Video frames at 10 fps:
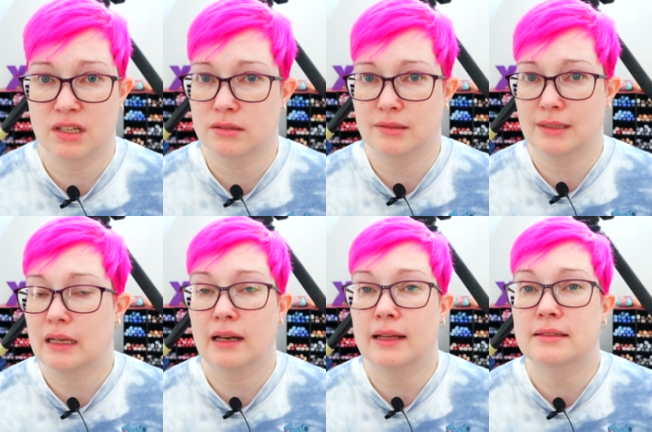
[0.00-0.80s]
just
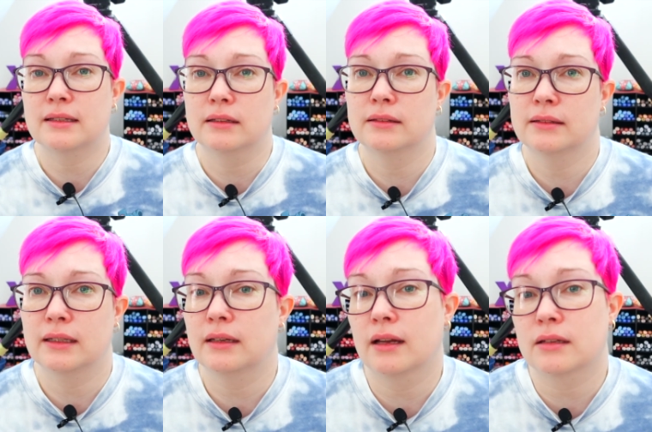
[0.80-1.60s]
didn't listen,
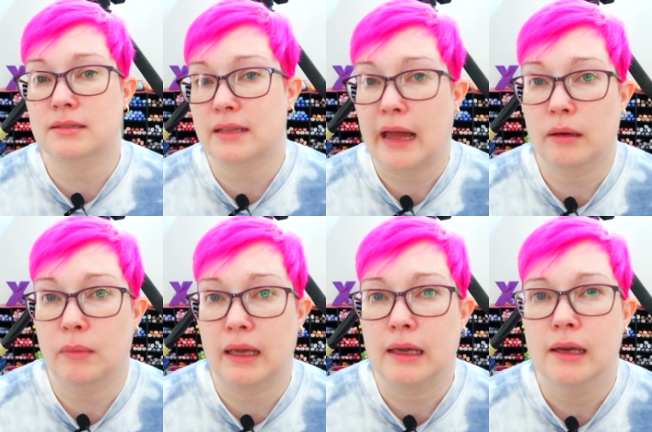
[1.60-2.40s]
didn't understand
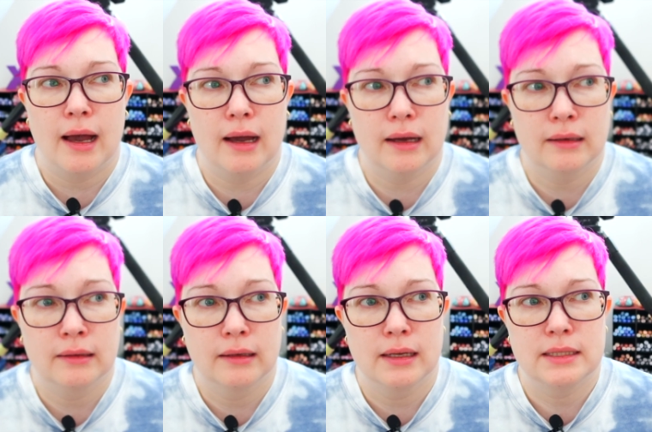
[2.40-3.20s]
me,
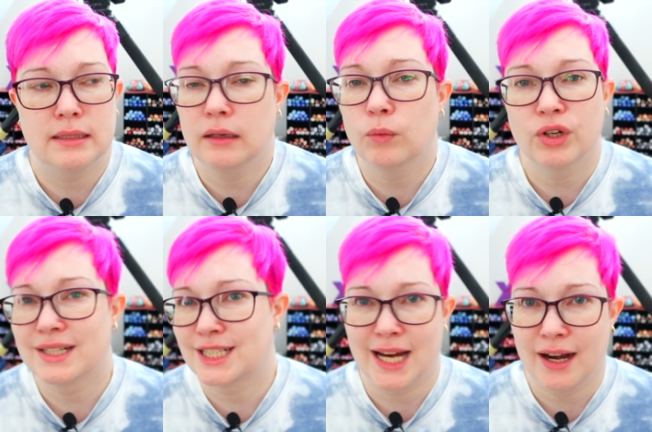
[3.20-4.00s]
and didn't want to
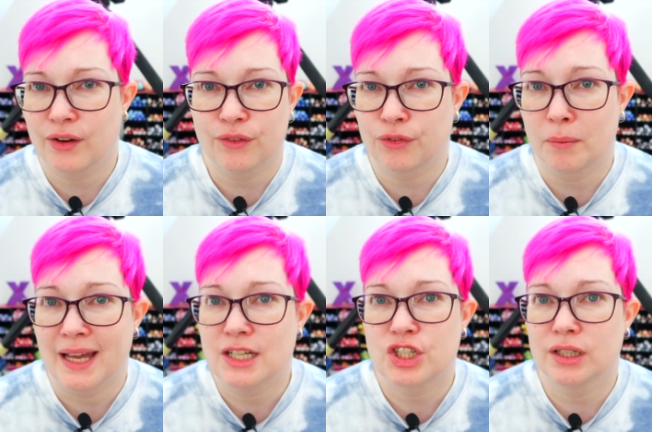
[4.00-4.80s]
share
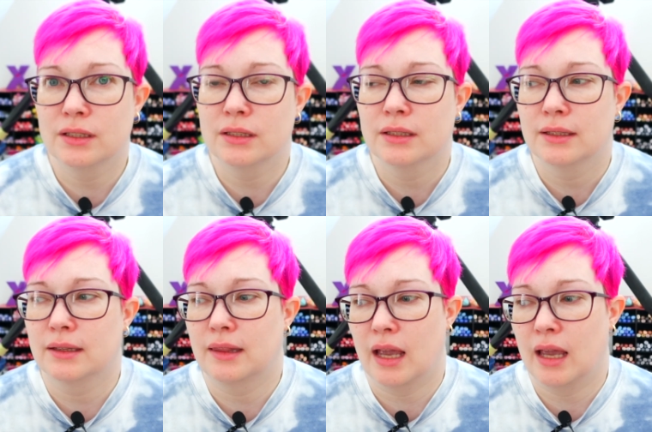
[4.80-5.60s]
information
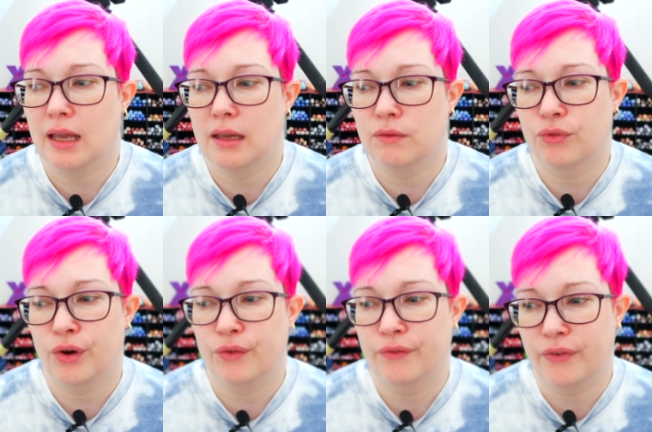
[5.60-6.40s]
they
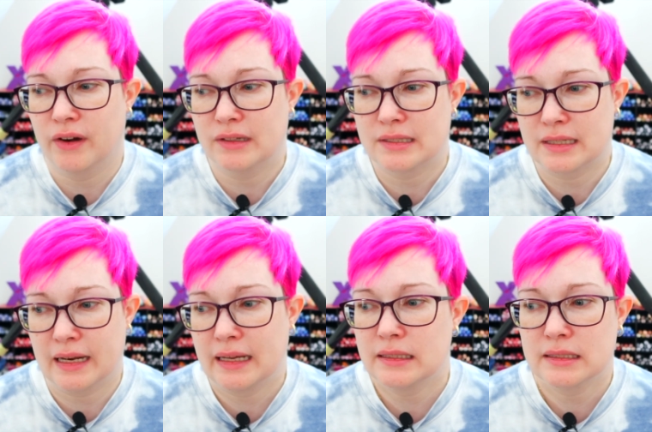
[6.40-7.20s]
were very
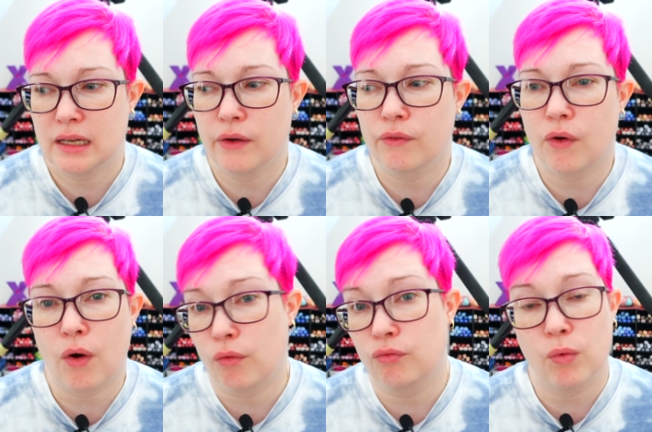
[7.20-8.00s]
selective
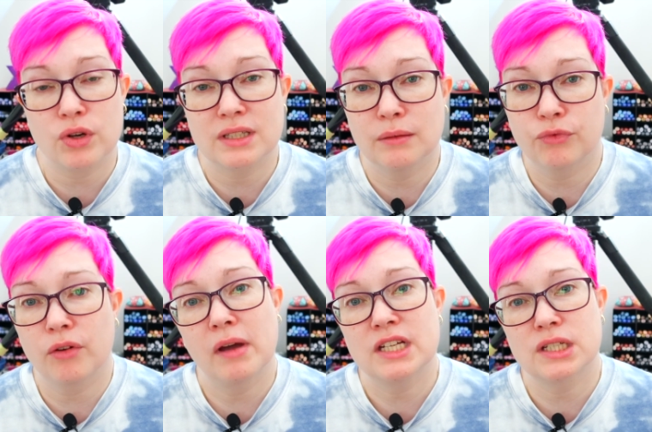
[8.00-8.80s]
of what
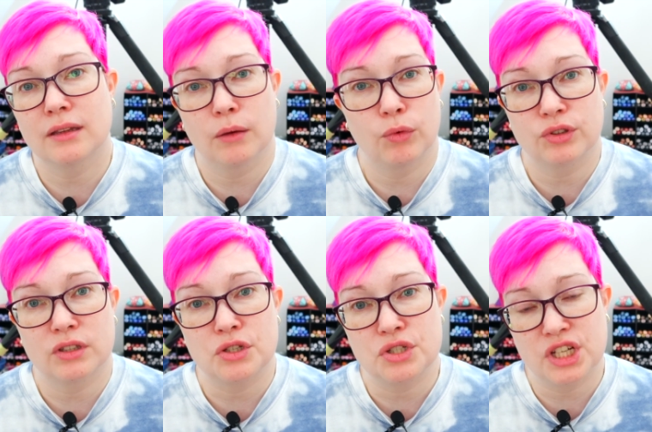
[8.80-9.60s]
information they
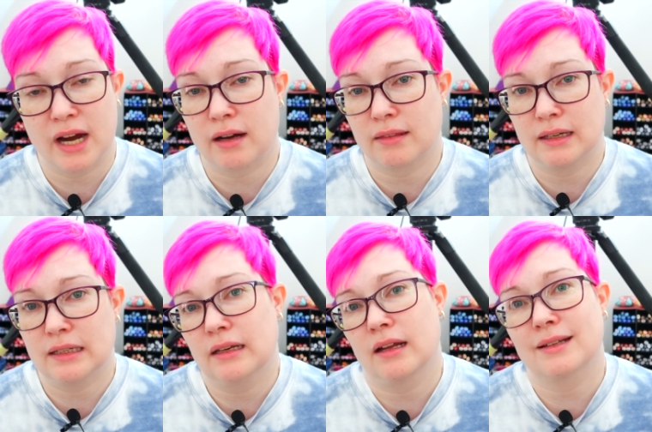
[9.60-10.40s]
wanted to share. They
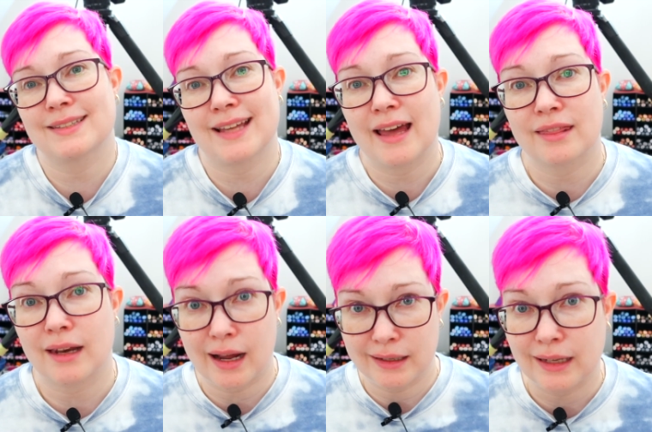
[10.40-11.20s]
didn't understand
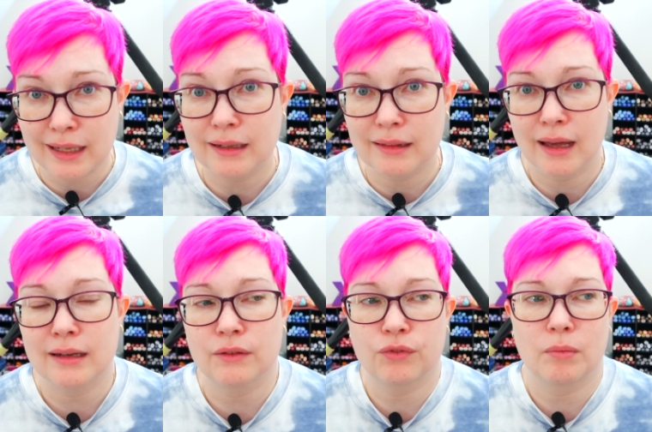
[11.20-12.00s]
that I needed
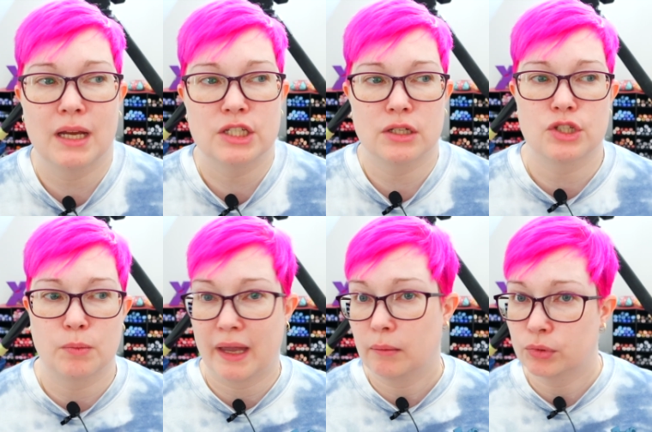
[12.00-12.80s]
that information to
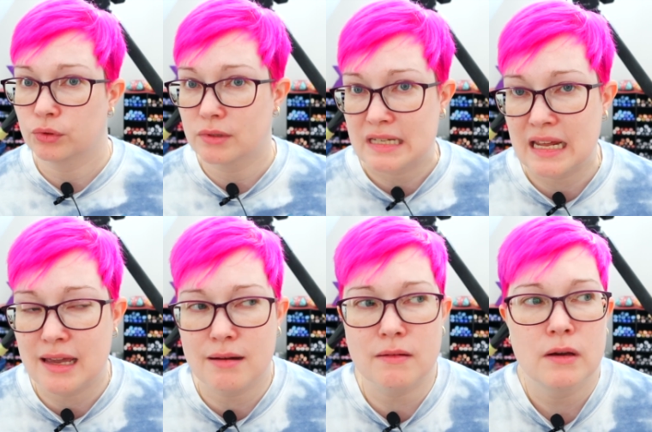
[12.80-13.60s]
be able to
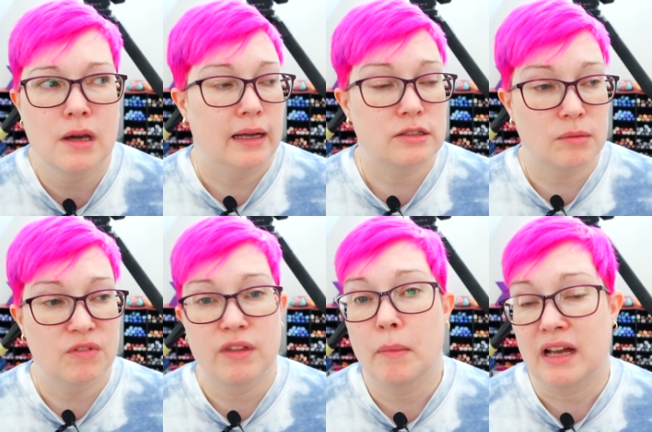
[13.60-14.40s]
deal. And some
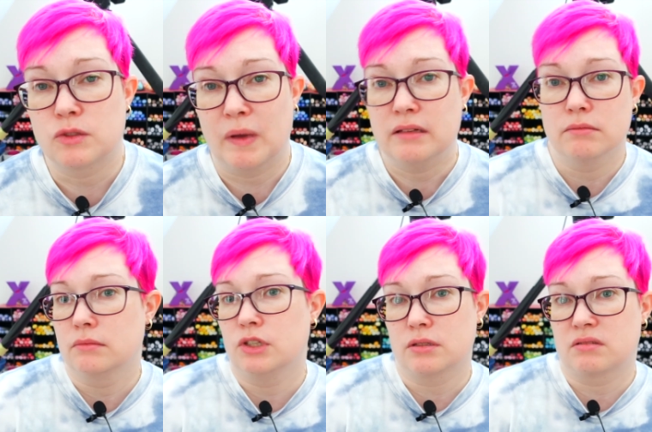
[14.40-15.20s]
of them has been
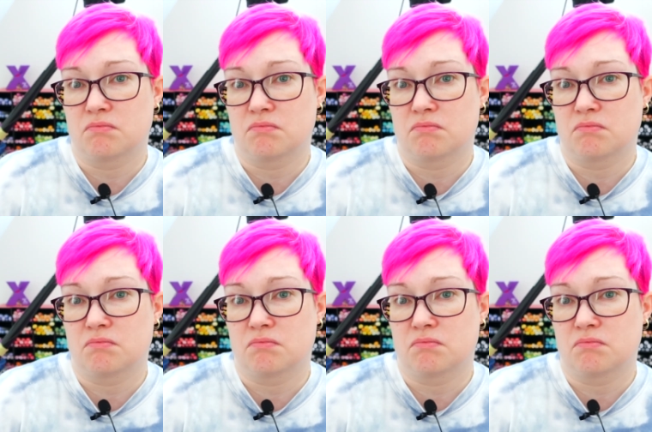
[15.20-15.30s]
just